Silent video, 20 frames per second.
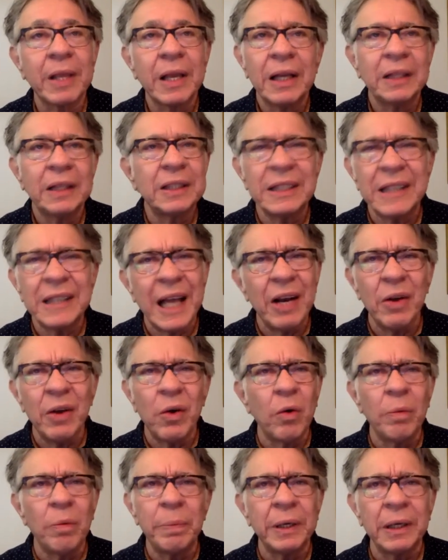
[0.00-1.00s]
just kind of
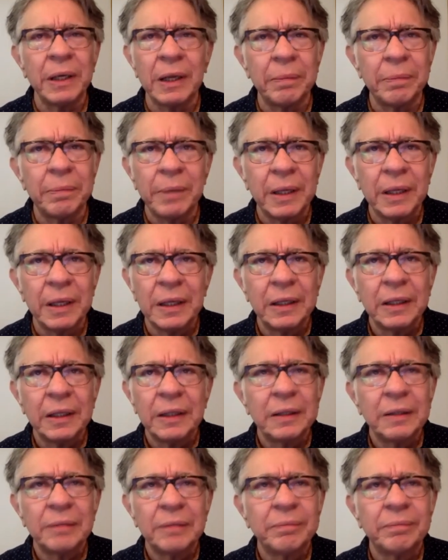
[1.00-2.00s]
opened up
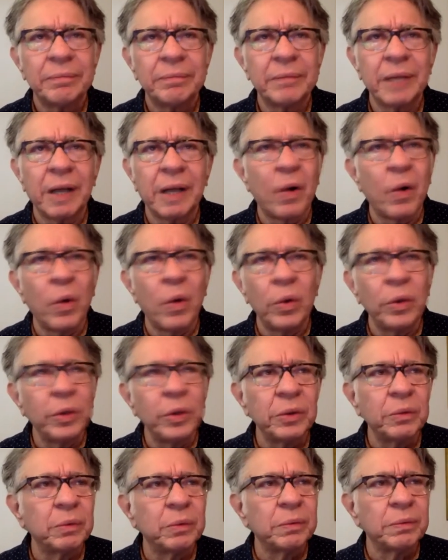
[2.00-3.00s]
a whole
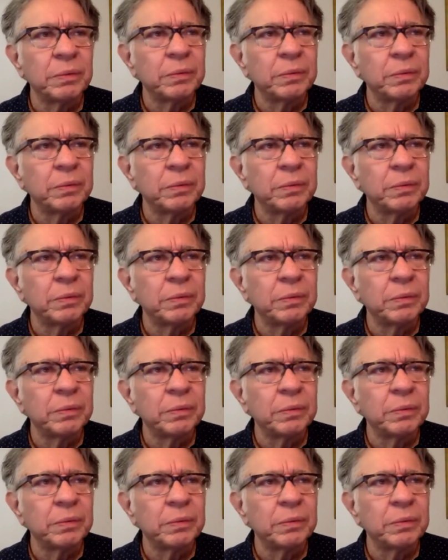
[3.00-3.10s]
new